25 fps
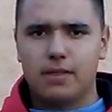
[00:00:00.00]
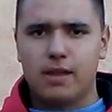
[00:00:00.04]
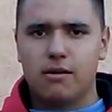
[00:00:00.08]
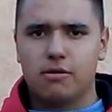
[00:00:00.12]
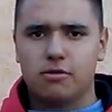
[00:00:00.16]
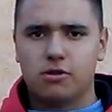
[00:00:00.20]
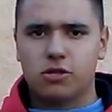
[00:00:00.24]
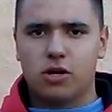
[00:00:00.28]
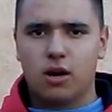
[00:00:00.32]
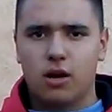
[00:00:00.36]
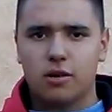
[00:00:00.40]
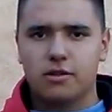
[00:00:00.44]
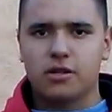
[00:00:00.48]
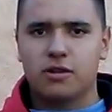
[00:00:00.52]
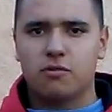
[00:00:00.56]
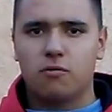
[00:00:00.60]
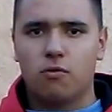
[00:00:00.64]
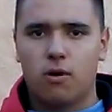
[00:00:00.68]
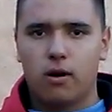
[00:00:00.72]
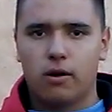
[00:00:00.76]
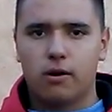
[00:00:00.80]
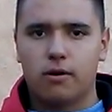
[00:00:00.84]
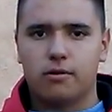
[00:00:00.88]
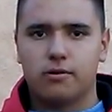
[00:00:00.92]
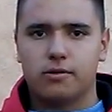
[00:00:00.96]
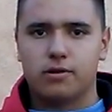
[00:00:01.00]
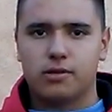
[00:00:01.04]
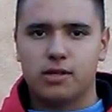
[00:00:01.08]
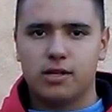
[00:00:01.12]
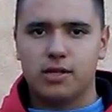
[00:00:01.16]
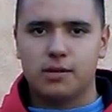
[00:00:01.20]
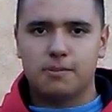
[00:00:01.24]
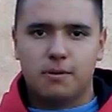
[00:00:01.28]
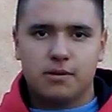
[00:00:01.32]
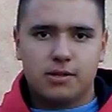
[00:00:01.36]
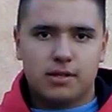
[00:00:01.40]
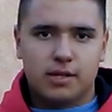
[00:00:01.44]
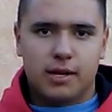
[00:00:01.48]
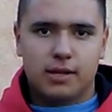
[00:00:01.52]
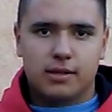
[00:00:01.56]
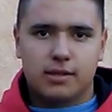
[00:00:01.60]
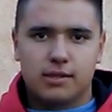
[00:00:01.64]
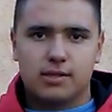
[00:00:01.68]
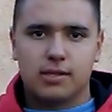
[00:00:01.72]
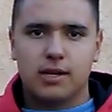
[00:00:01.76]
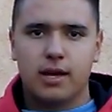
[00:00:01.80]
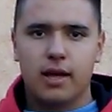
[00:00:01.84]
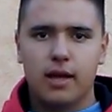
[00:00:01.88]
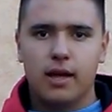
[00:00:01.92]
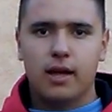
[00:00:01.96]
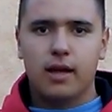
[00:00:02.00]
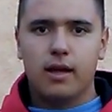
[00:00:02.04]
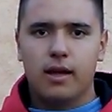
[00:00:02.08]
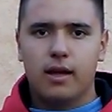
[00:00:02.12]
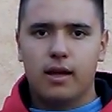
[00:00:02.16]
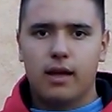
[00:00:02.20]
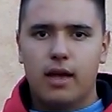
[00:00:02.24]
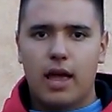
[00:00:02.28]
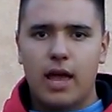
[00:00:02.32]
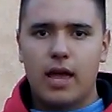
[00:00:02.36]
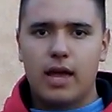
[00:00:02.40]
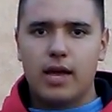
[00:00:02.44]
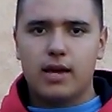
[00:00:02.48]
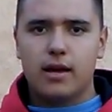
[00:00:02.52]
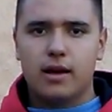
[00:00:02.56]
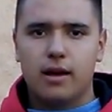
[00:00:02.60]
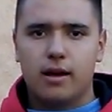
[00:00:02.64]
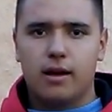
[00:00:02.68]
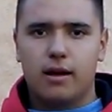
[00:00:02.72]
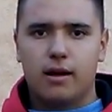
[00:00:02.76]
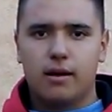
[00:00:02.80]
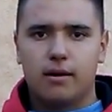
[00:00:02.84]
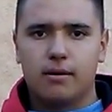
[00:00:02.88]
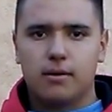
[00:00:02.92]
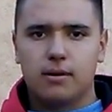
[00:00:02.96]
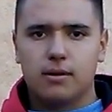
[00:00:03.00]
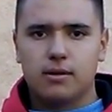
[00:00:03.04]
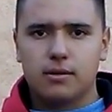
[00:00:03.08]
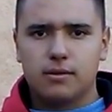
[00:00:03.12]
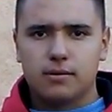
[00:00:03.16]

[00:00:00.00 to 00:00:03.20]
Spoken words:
were charging workers, and this presents a